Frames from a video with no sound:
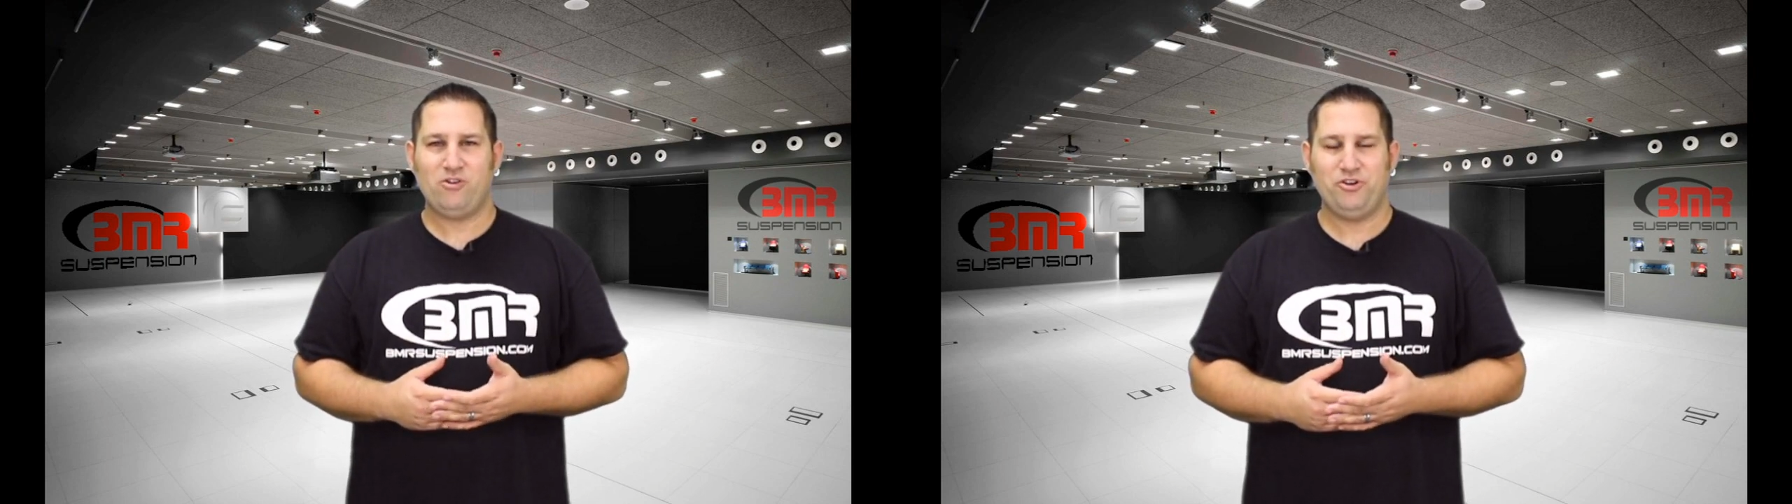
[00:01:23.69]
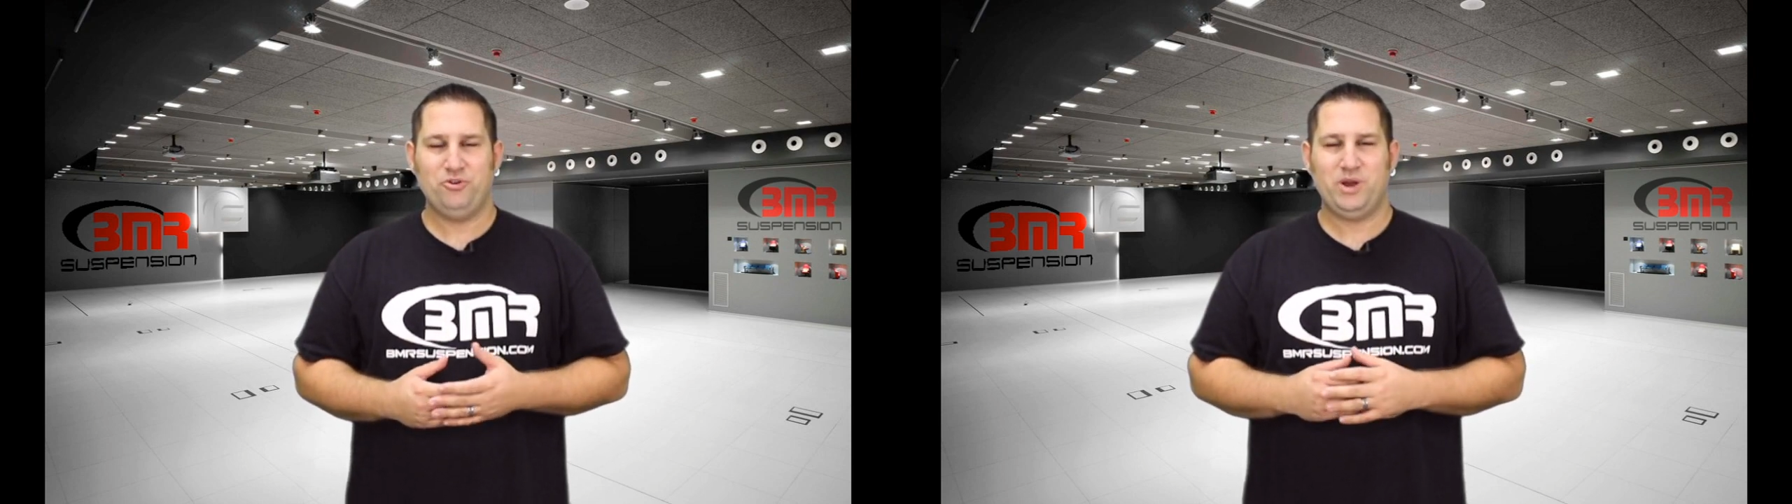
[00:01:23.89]

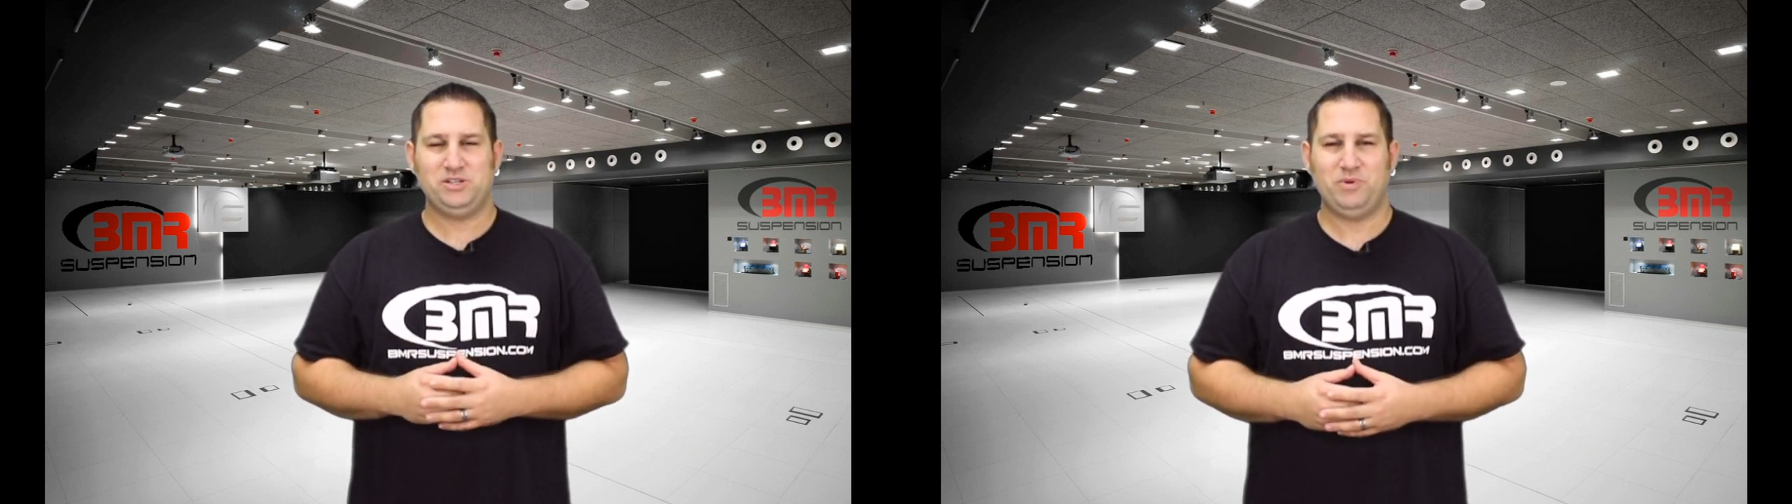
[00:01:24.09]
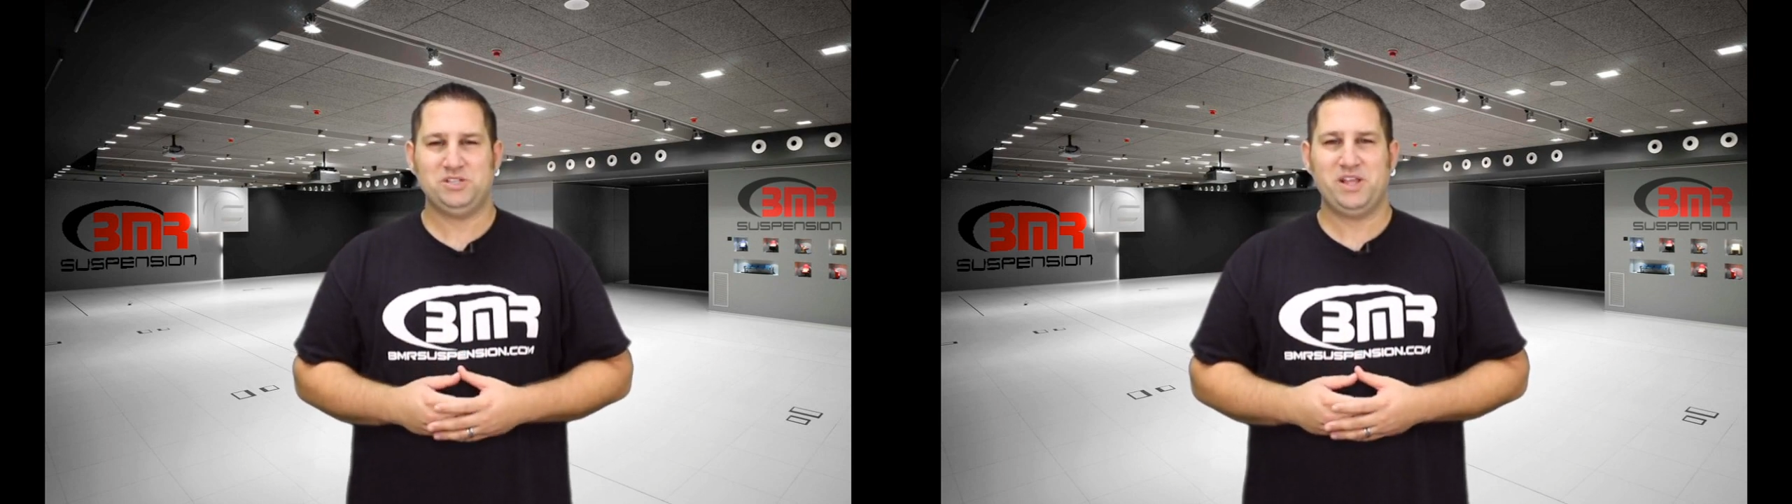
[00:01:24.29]
or new
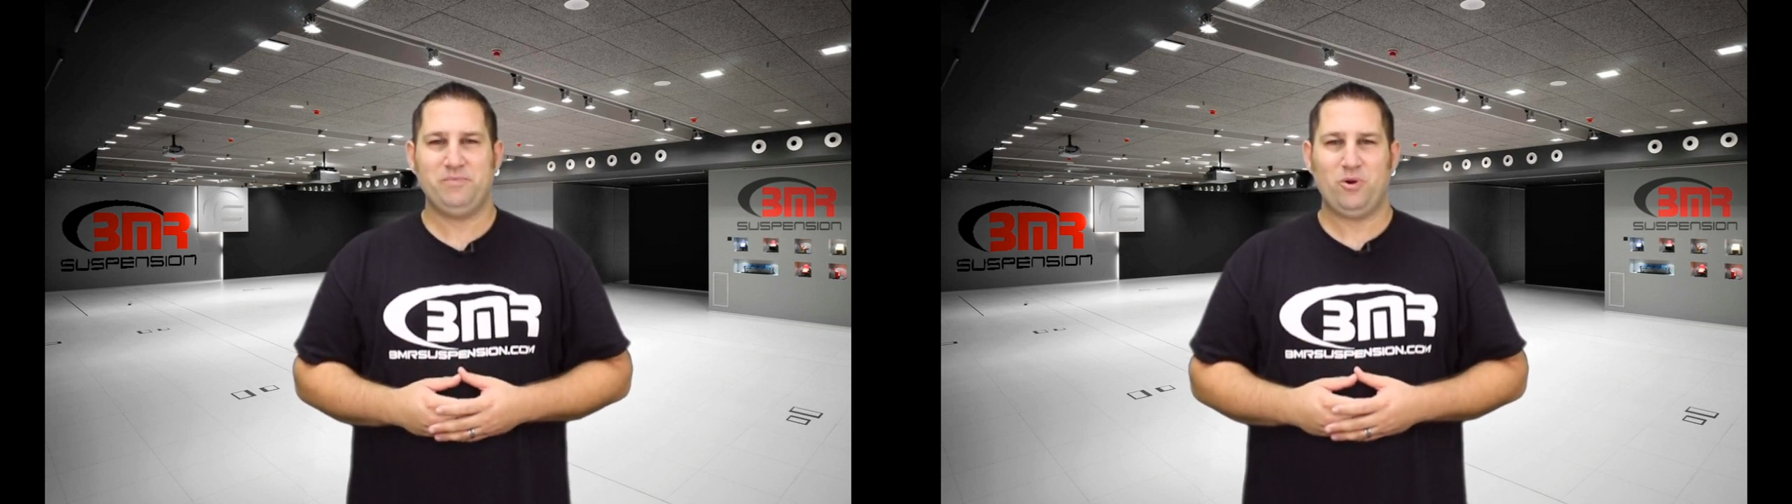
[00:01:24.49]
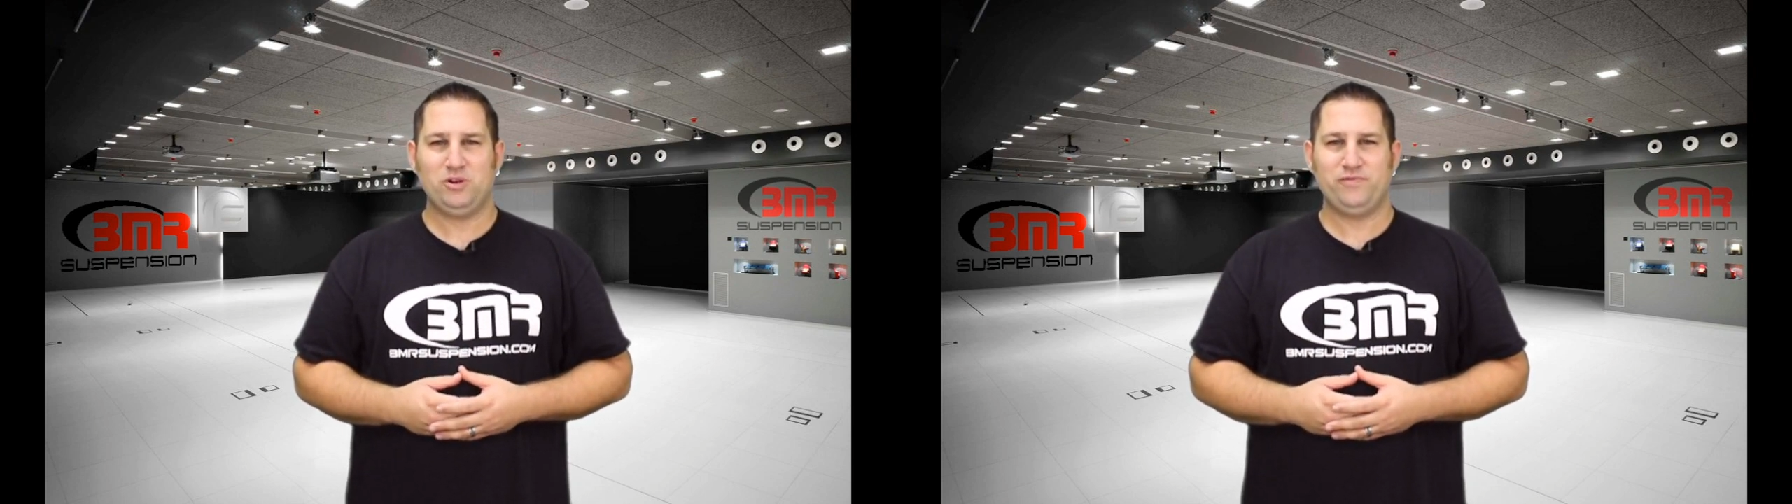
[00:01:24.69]
Edge
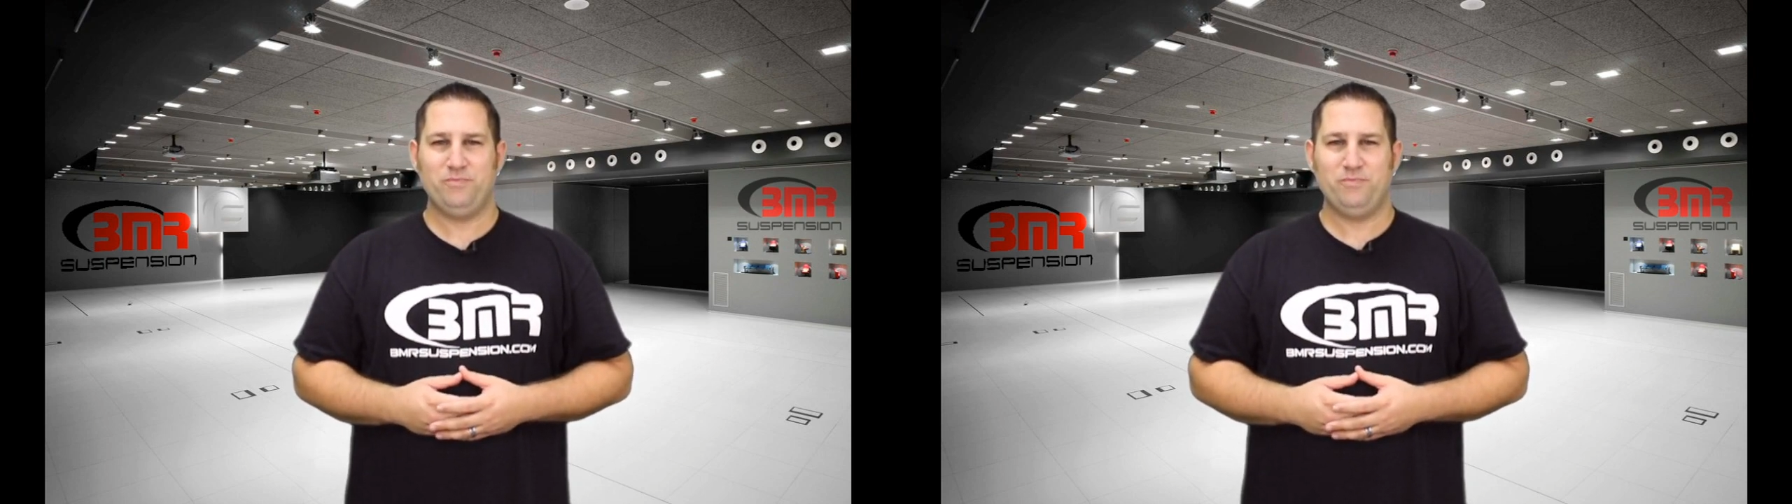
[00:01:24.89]
Mustang parts